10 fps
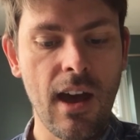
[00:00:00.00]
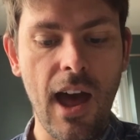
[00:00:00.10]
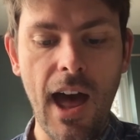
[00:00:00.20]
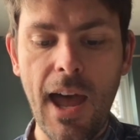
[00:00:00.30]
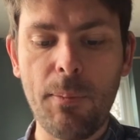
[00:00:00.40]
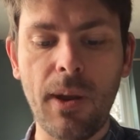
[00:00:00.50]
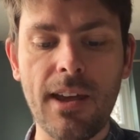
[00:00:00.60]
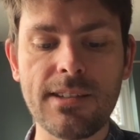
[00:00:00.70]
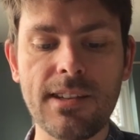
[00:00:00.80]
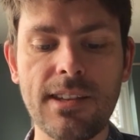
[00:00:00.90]
I
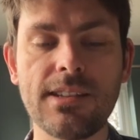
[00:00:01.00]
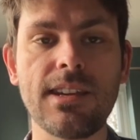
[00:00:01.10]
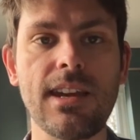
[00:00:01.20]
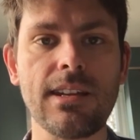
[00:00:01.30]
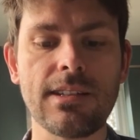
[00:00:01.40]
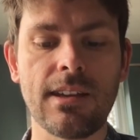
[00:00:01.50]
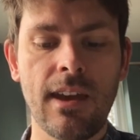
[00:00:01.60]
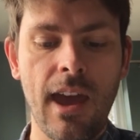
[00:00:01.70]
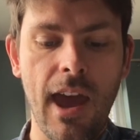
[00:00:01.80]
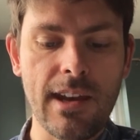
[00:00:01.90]
planted the seed,
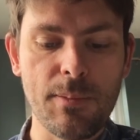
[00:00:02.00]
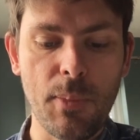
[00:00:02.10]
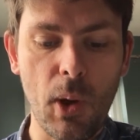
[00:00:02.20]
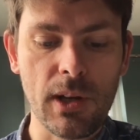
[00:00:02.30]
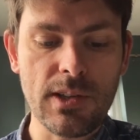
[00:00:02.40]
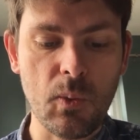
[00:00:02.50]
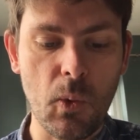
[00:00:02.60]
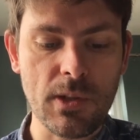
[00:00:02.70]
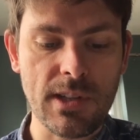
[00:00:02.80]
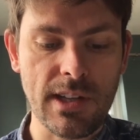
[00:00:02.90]
and Apollos
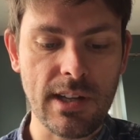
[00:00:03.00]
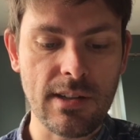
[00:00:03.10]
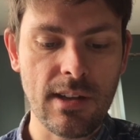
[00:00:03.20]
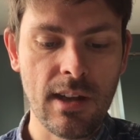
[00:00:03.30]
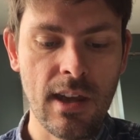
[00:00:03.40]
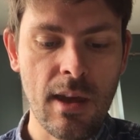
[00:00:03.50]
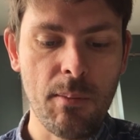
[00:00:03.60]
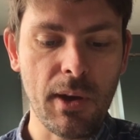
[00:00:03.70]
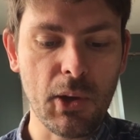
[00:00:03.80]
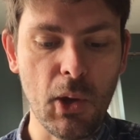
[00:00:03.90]
watered it,
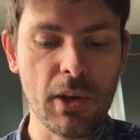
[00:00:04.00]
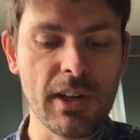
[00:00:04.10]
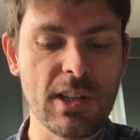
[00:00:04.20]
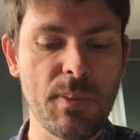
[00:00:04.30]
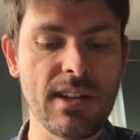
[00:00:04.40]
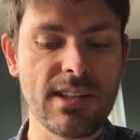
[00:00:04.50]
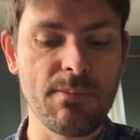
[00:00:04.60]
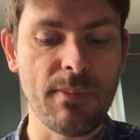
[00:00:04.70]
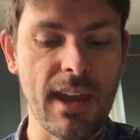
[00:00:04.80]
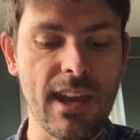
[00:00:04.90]
but God has been
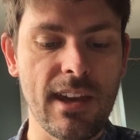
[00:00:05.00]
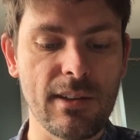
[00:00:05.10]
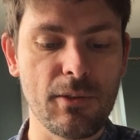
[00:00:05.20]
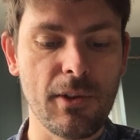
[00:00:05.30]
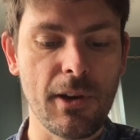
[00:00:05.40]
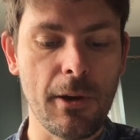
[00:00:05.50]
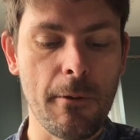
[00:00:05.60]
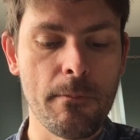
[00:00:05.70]
making it grow.